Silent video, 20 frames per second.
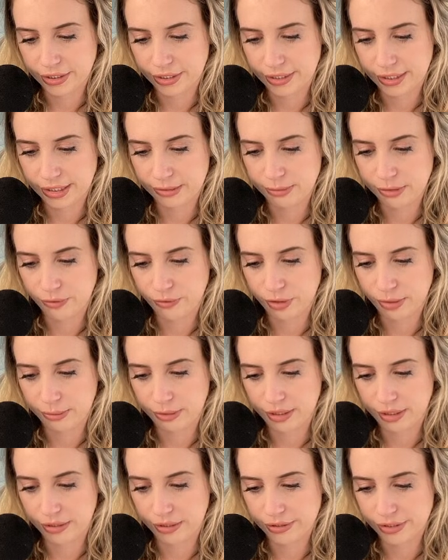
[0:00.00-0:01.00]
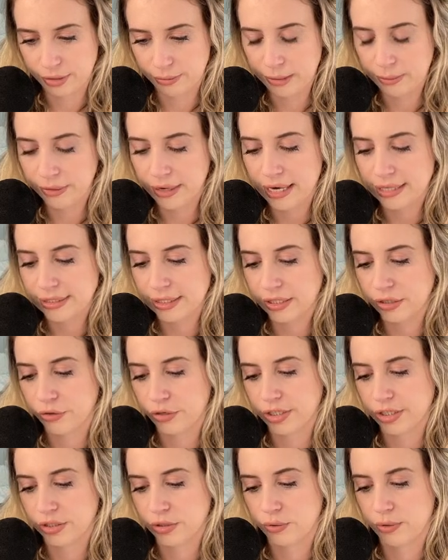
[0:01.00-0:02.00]
could this be remedied? So people are asking
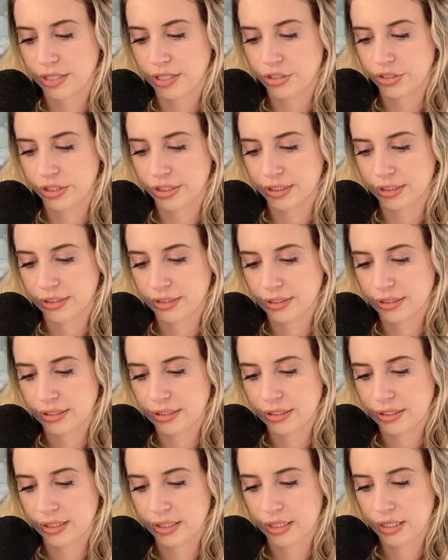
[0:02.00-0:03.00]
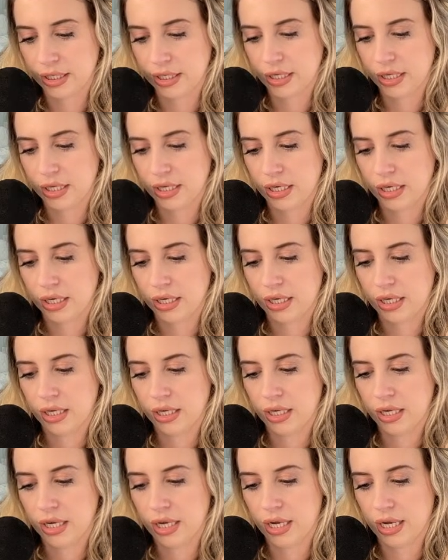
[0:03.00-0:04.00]
Chris questions.
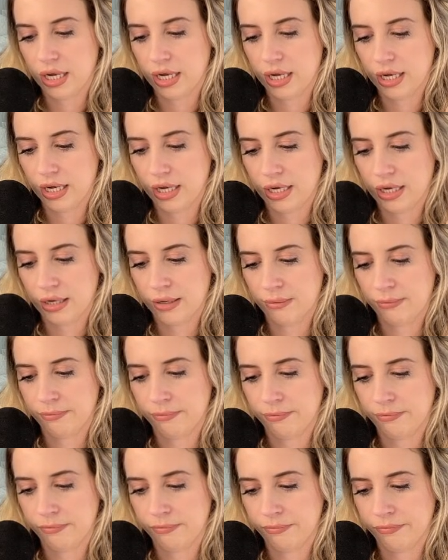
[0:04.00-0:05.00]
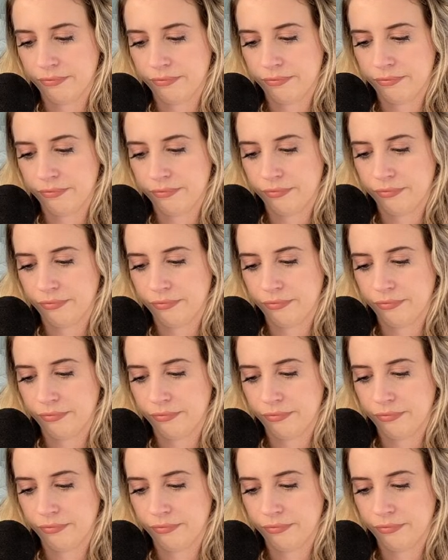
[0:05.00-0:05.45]
And